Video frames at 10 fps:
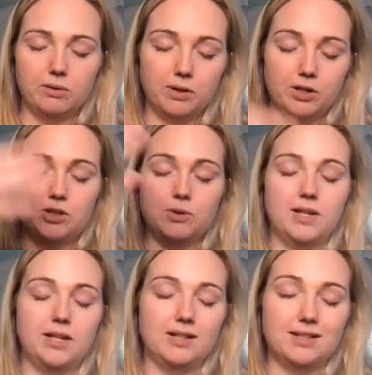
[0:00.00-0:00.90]
And we're going to do
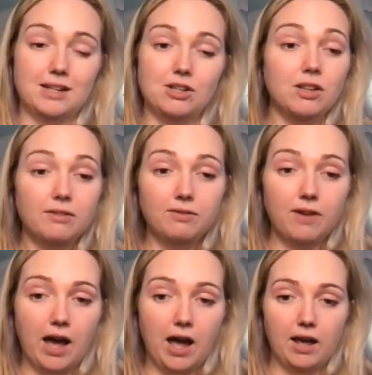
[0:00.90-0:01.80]
it in a cycle of
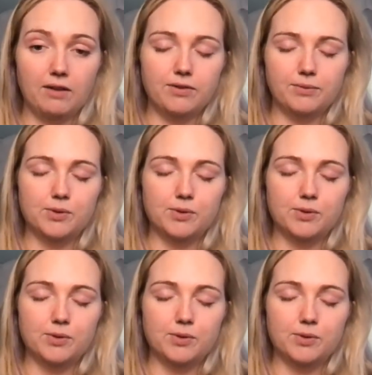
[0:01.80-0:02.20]
5.